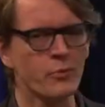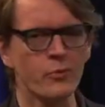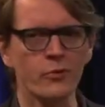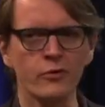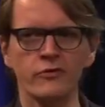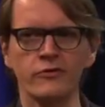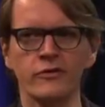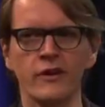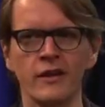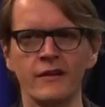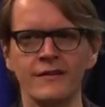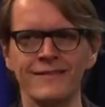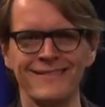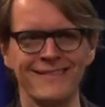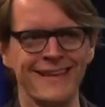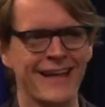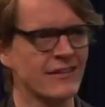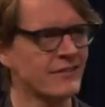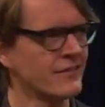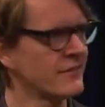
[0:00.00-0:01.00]
per se
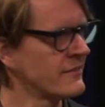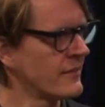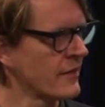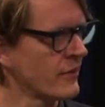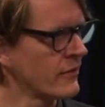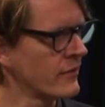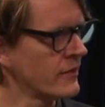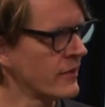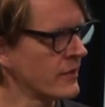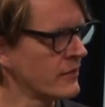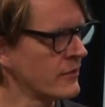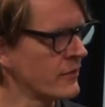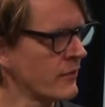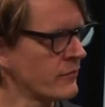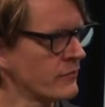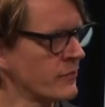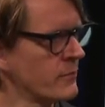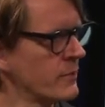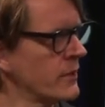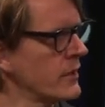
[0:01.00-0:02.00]
necessary that you
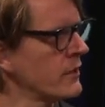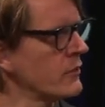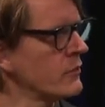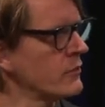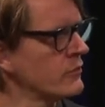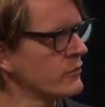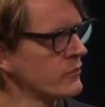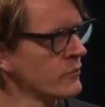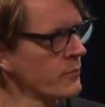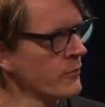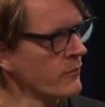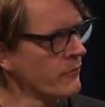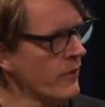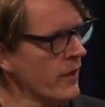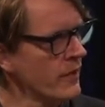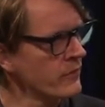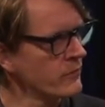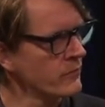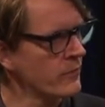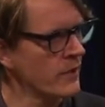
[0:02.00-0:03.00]
have to be a good
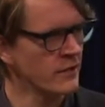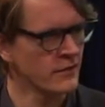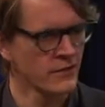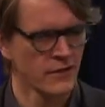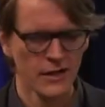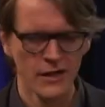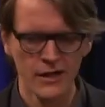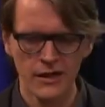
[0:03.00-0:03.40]
supervisor right